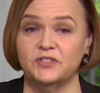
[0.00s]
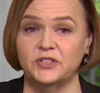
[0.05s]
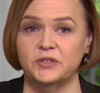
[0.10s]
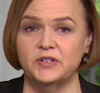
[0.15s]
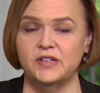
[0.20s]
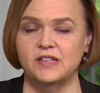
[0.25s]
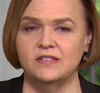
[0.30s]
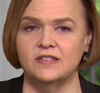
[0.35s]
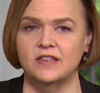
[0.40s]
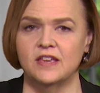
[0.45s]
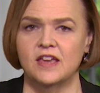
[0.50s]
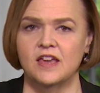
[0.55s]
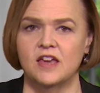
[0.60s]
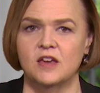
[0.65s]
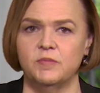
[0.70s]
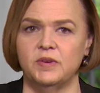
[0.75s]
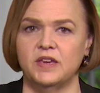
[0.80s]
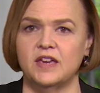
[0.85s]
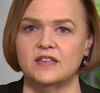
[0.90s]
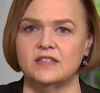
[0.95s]
fluids
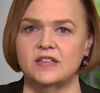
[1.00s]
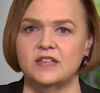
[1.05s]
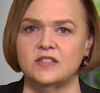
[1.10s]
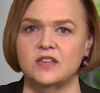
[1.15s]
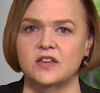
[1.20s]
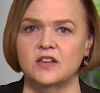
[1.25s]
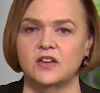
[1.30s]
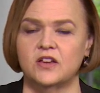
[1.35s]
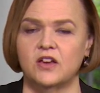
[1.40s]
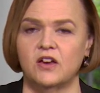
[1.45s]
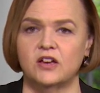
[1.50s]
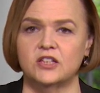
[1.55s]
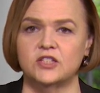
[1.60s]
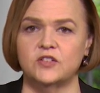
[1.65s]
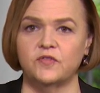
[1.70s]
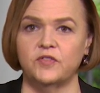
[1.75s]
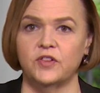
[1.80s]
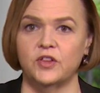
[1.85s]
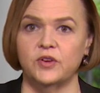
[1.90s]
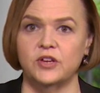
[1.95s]
because it's going to
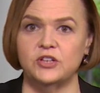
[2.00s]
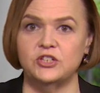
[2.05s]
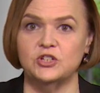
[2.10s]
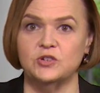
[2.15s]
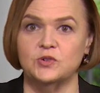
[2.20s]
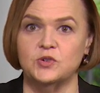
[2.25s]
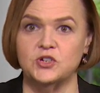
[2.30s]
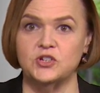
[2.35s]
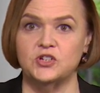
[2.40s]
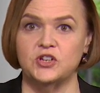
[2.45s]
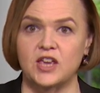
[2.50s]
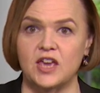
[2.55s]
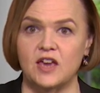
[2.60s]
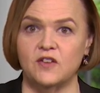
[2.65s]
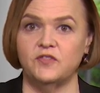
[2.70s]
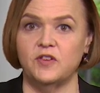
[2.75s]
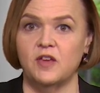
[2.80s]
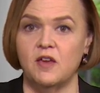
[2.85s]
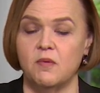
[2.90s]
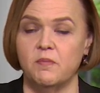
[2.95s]
cause fluid to
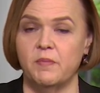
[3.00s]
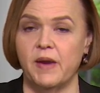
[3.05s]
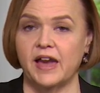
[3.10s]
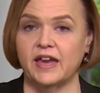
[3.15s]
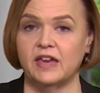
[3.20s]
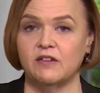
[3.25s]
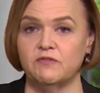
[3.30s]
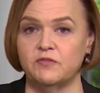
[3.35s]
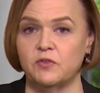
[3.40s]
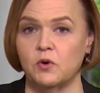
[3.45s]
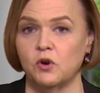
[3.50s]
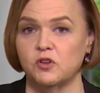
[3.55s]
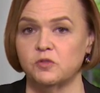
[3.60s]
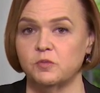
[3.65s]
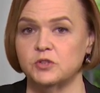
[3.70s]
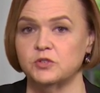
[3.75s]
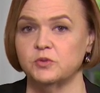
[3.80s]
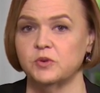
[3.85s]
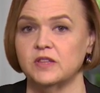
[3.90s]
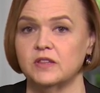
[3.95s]
shift back and forth
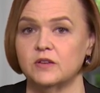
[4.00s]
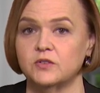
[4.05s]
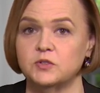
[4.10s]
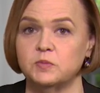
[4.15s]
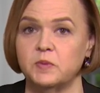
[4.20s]
between those